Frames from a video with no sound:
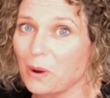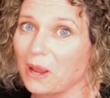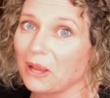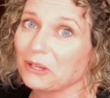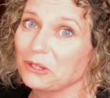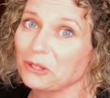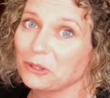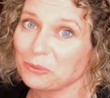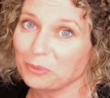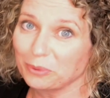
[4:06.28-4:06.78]

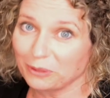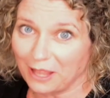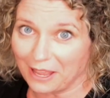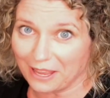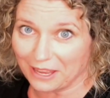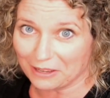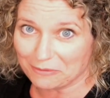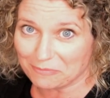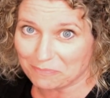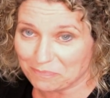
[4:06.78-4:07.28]
when you're
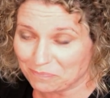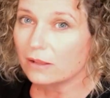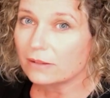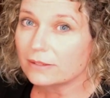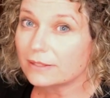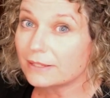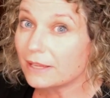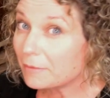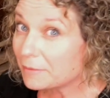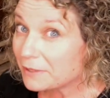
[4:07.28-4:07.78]
playing.
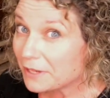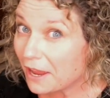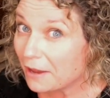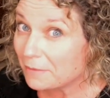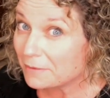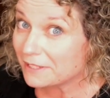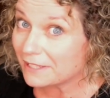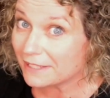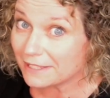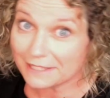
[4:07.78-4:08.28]

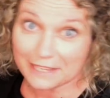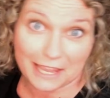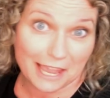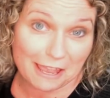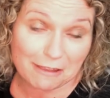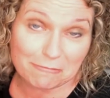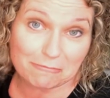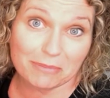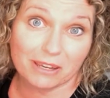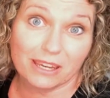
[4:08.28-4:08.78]
Sometimes this
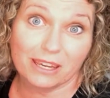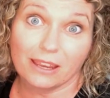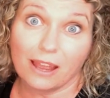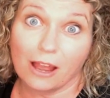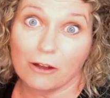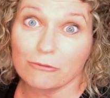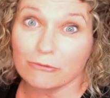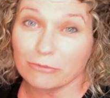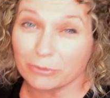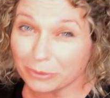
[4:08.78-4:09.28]
can be
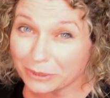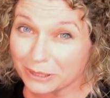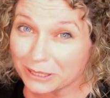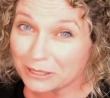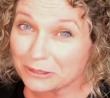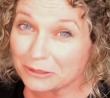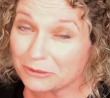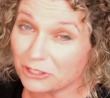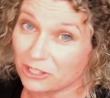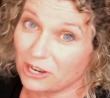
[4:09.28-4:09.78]
a
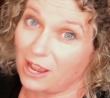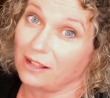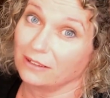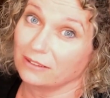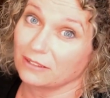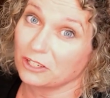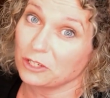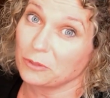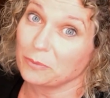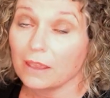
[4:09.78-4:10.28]
real
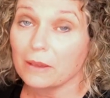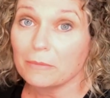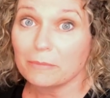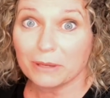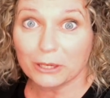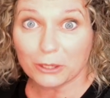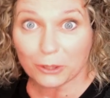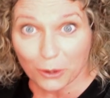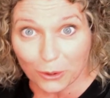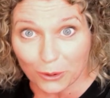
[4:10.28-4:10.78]
challenge
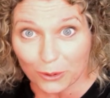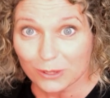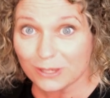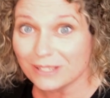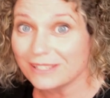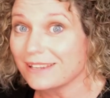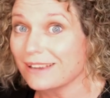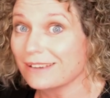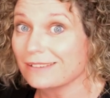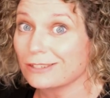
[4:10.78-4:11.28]

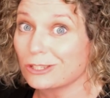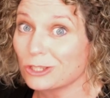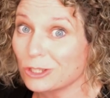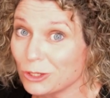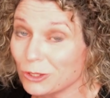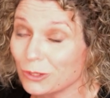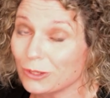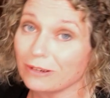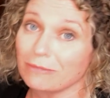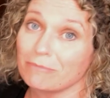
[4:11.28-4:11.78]
because a
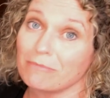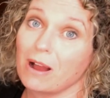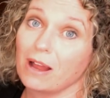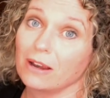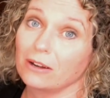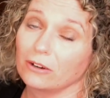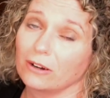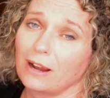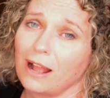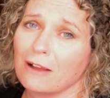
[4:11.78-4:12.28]
student
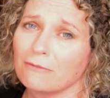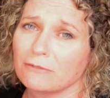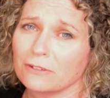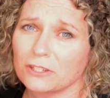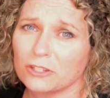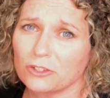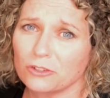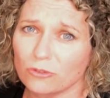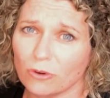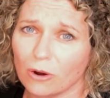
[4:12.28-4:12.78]
might not have a
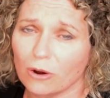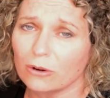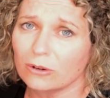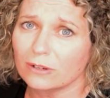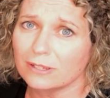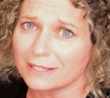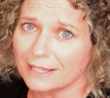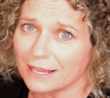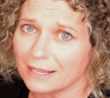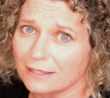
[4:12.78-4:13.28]

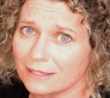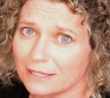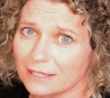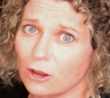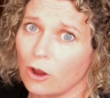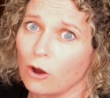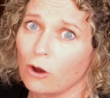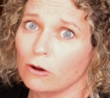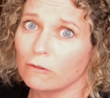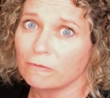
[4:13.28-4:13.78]
strong sense
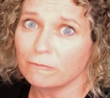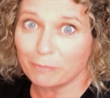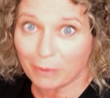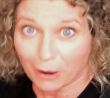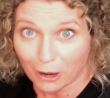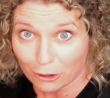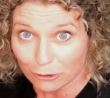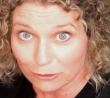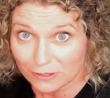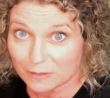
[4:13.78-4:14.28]
of
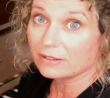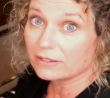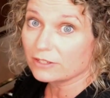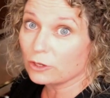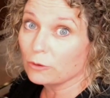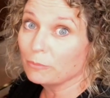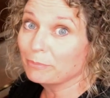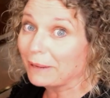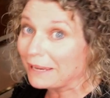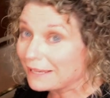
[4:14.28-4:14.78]
pulse.
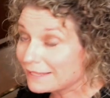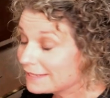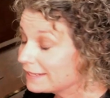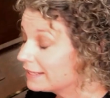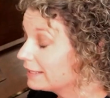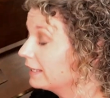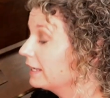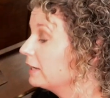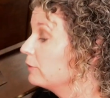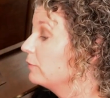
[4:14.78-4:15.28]
So
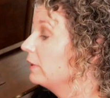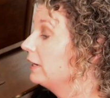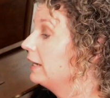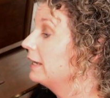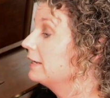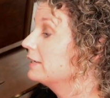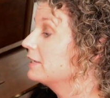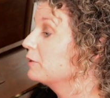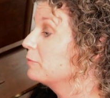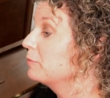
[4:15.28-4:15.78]
basically, we
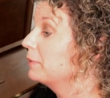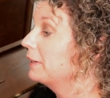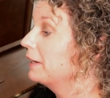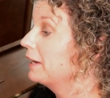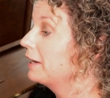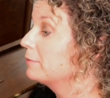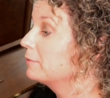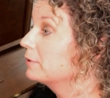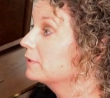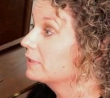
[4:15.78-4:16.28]
need to be
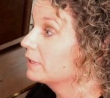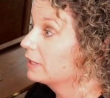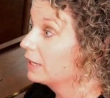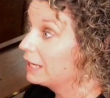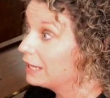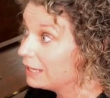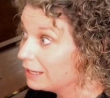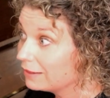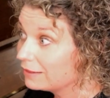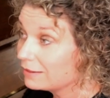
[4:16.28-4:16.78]
able to
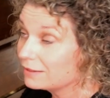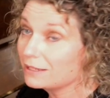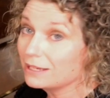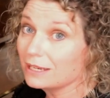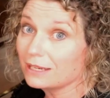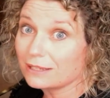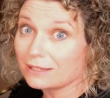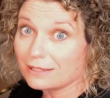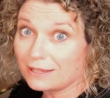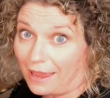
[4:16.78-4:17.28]
hear the
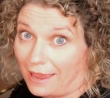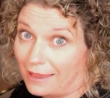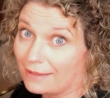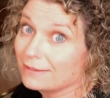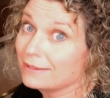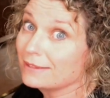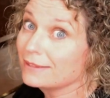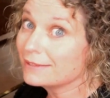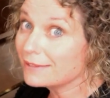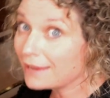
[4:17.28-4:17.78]
ticks
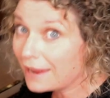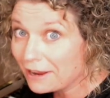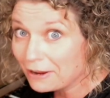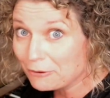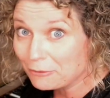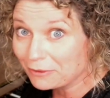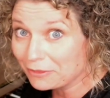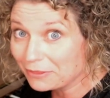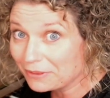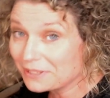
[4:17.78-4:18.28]
and stay
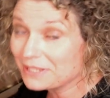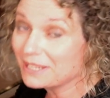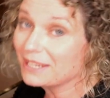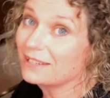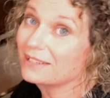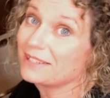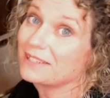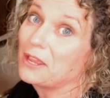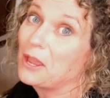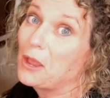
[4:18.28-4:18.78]
with the
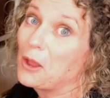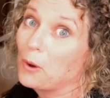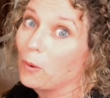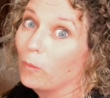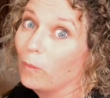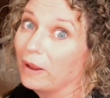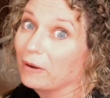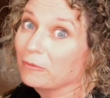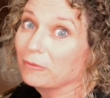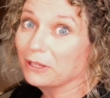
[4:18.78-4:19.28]
ticks
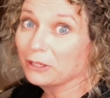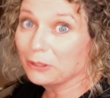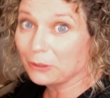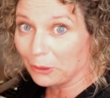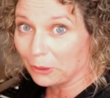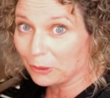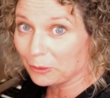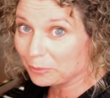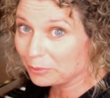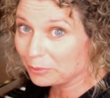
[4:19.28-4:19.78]
when we go to